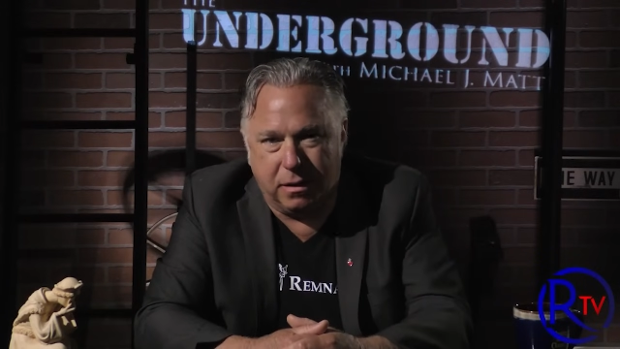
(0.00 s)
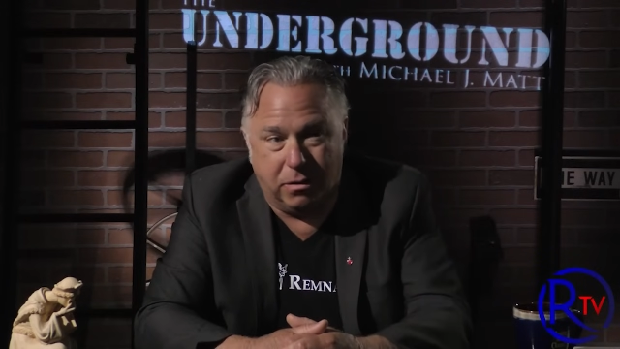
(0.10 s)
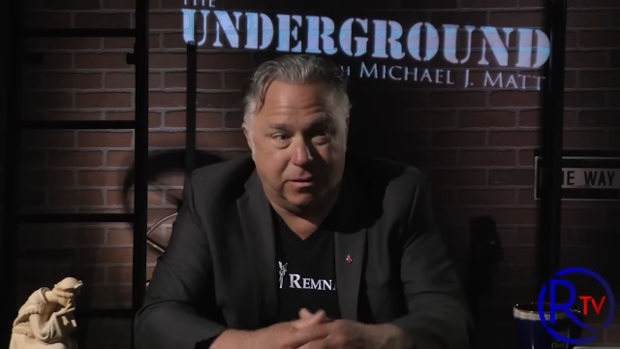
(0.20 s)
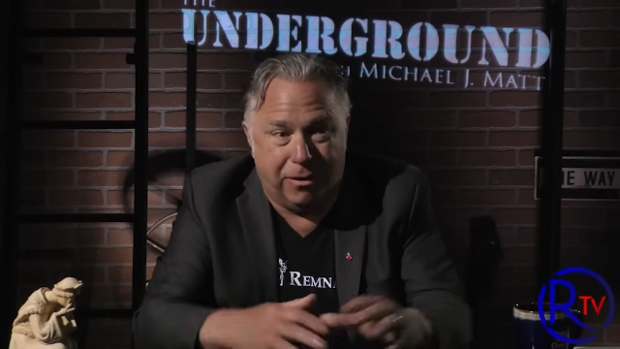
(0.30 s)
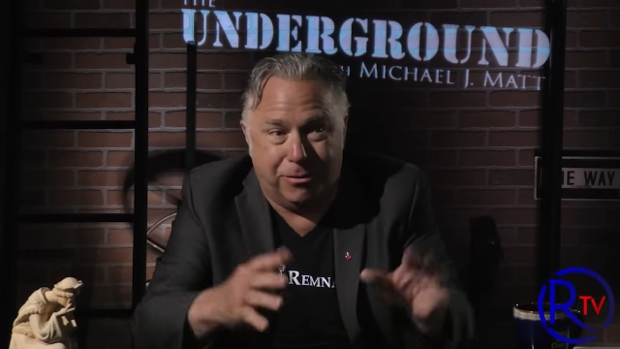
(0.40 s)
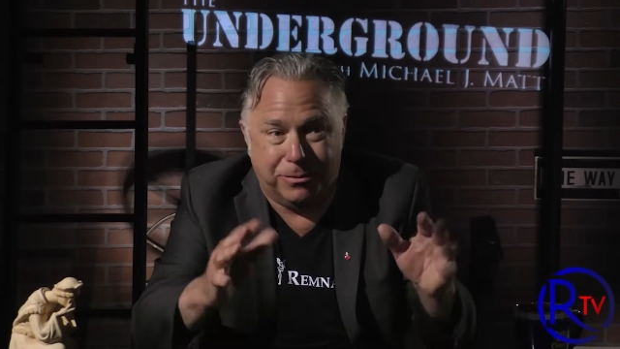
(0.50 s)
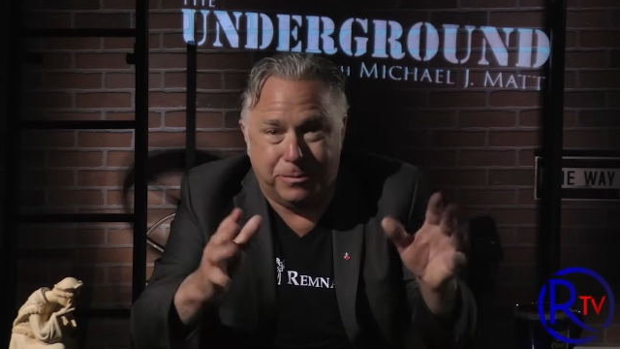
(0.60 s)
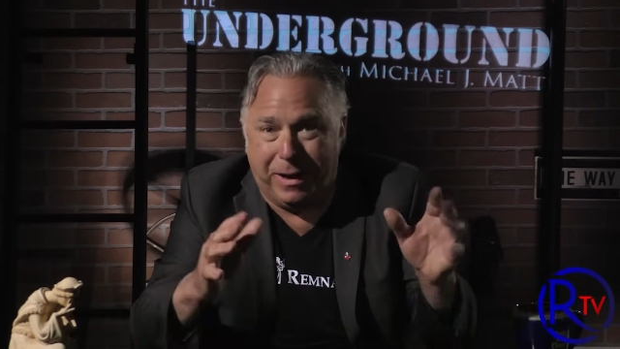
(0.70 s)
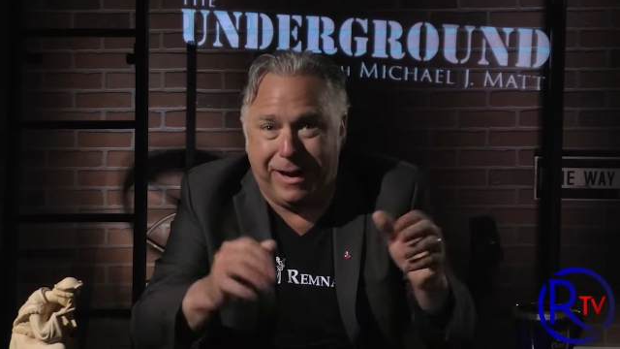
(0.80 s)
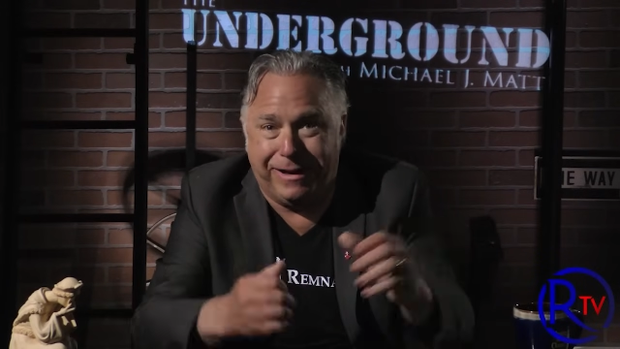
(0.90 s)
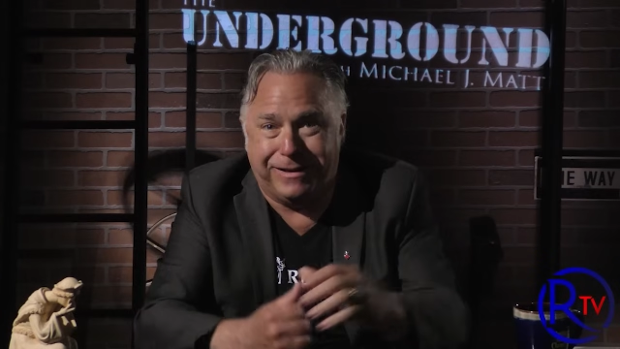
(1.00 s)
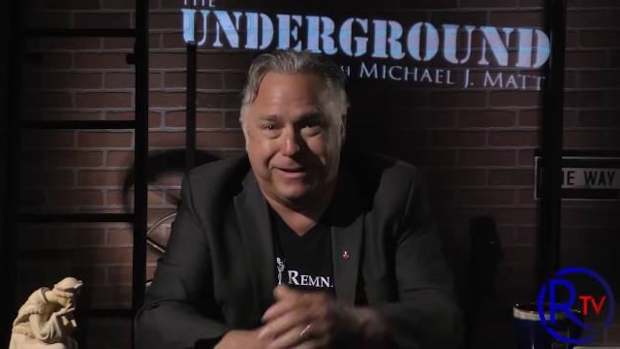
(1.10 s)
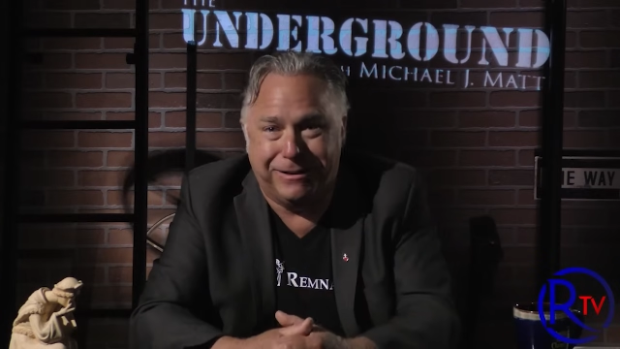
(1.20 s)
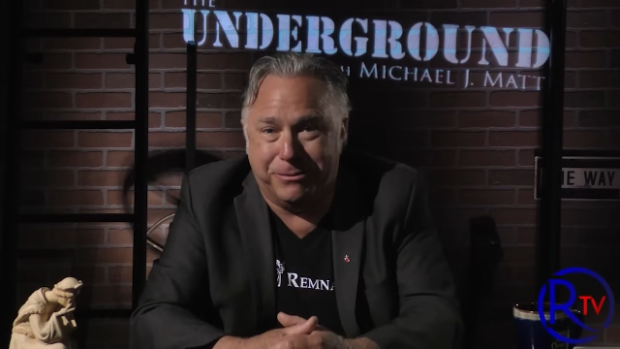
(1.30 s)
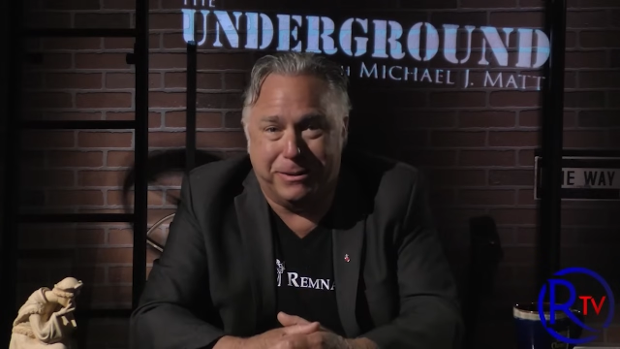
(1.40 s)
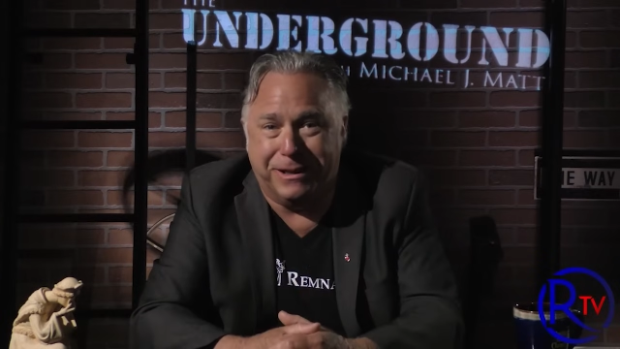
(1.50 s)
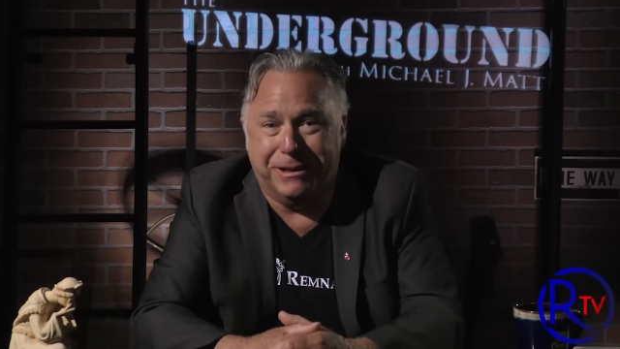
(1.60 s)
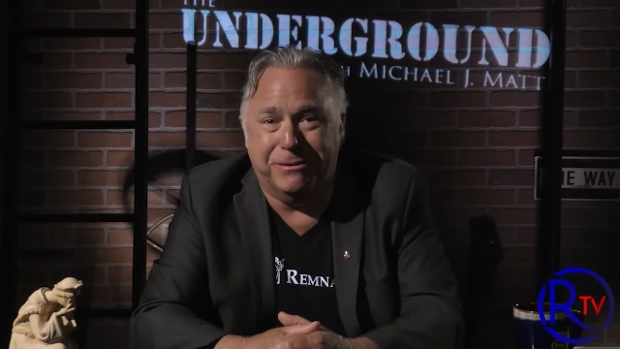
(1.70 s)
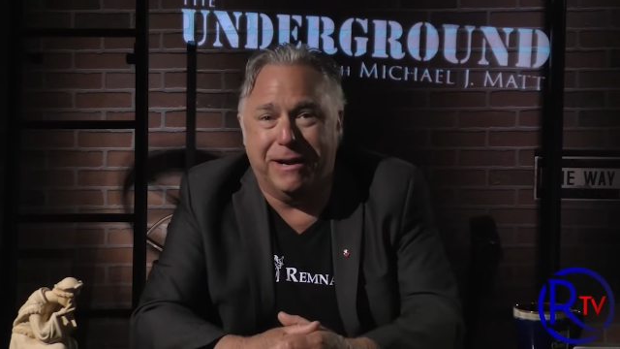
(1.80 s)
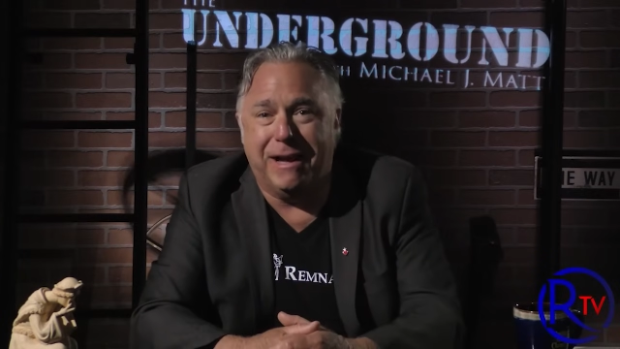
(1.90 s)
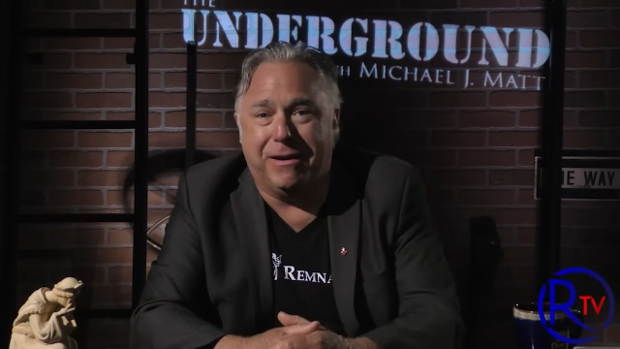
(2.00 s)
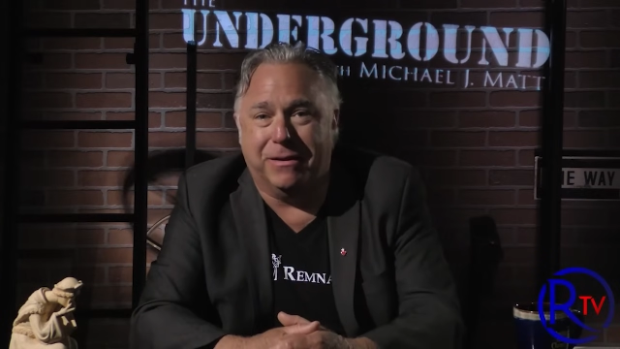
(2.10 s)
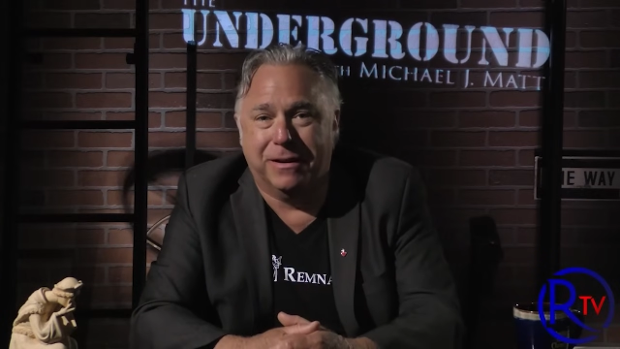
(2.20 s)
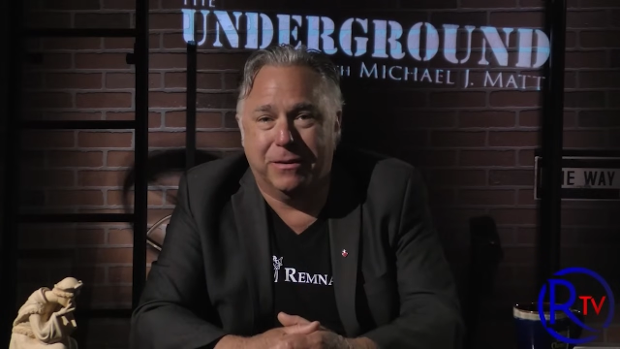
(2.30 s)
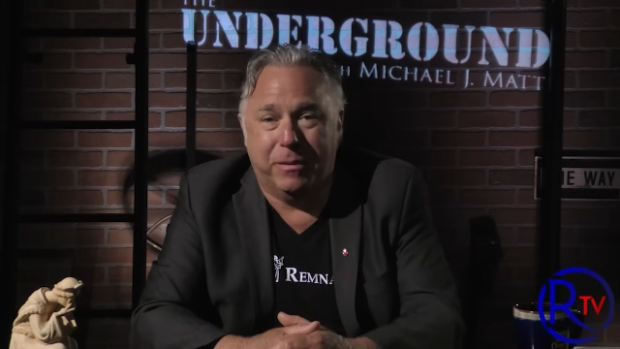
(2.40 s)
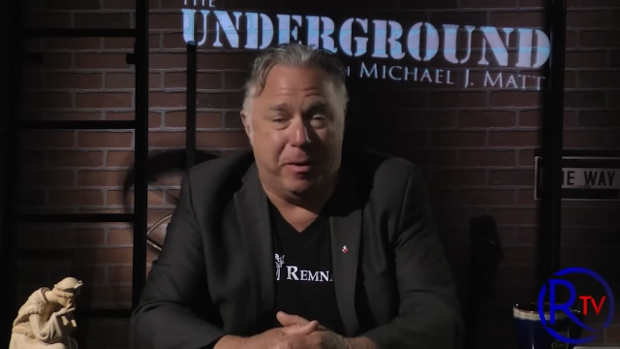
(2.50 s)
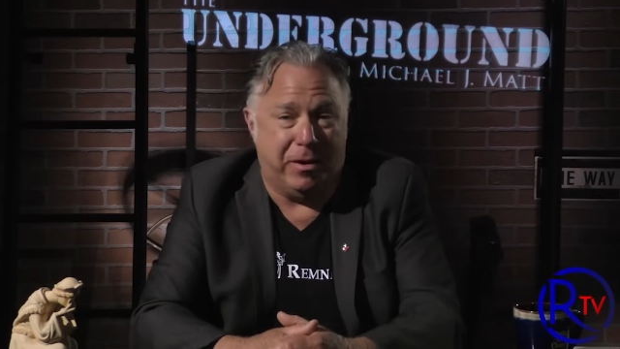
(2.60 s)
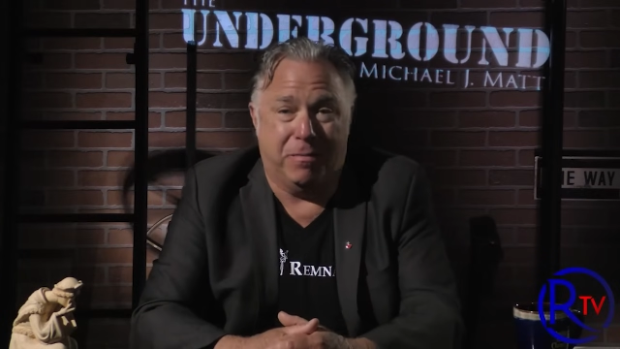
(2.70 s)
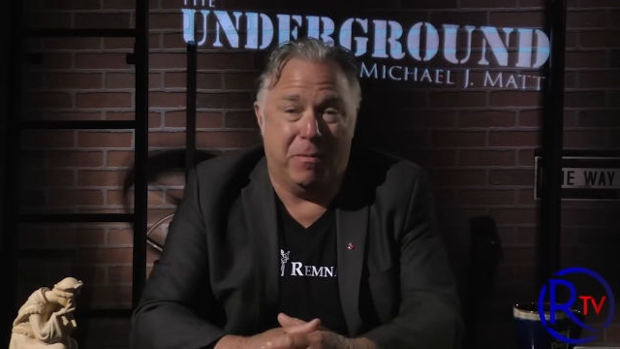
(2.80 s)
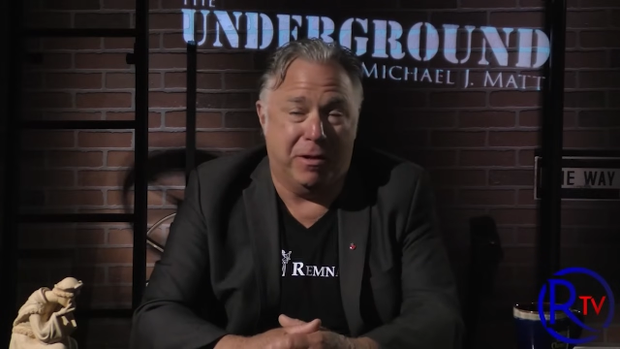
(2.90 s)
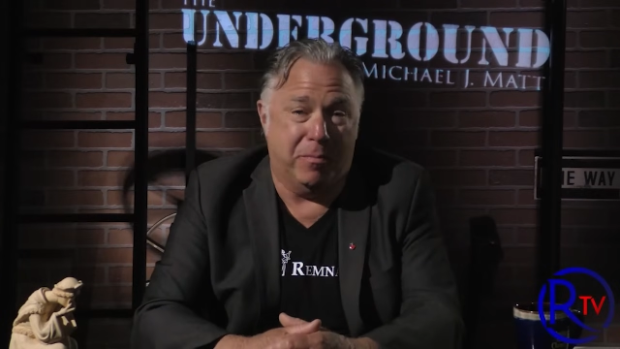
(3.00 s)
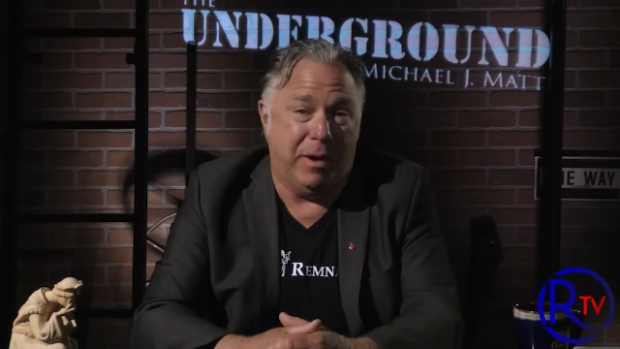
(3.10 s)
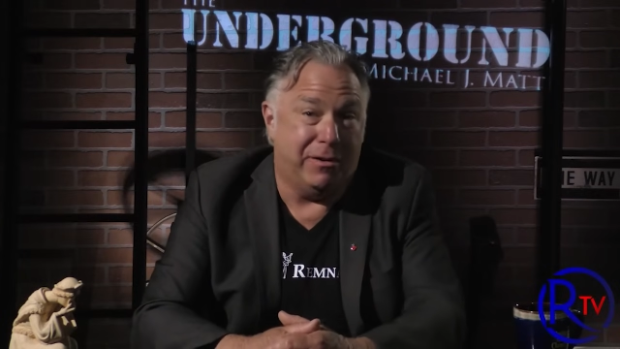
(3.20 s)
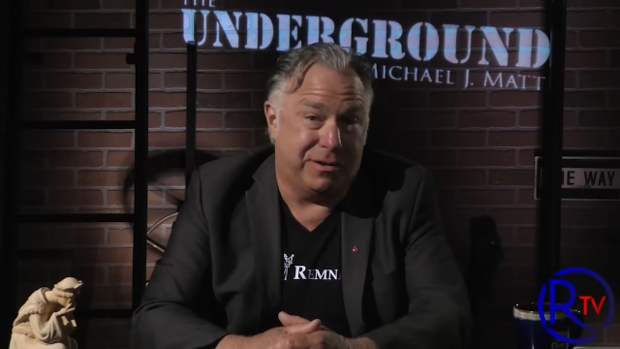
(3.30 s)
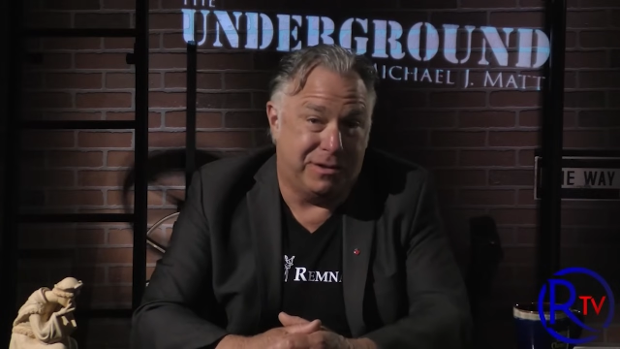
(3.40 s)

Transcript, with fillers: Oh no, panic. What are we going to do now? We better come up with a better